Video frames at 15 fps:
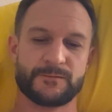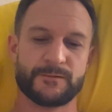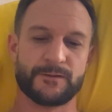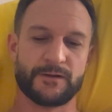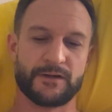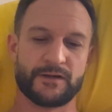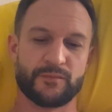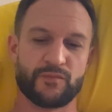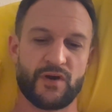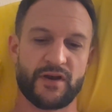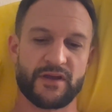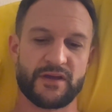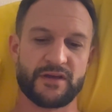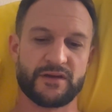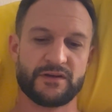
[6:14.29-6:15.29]
I'm
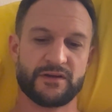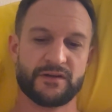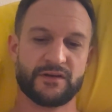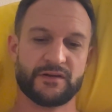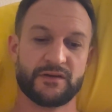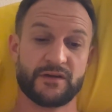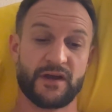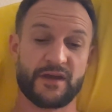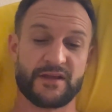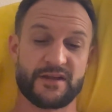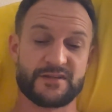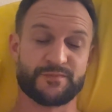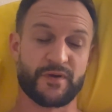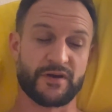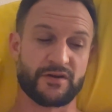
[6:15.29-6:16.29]
ready.
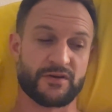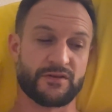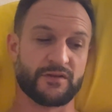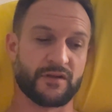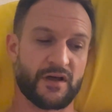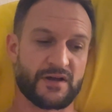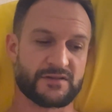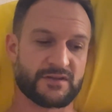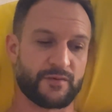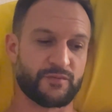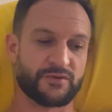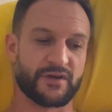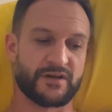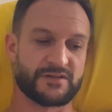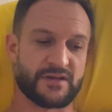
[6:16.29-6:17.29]
It's been good the last couple
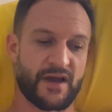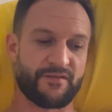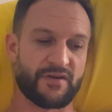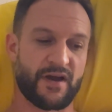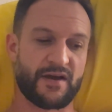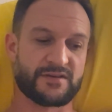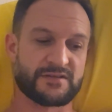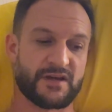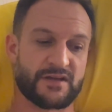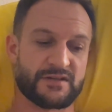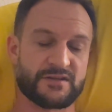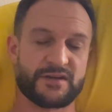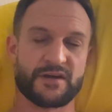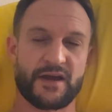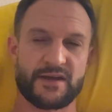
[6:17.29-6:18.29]
of days. I haven't
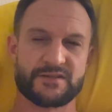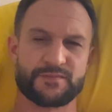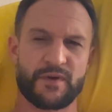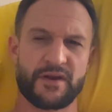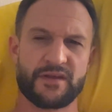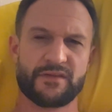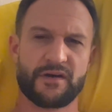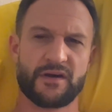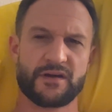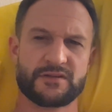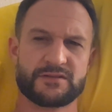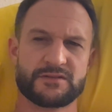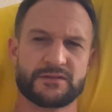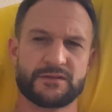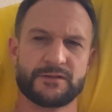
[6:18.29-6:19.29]
had as many
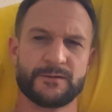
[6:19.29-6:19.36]
thoughts.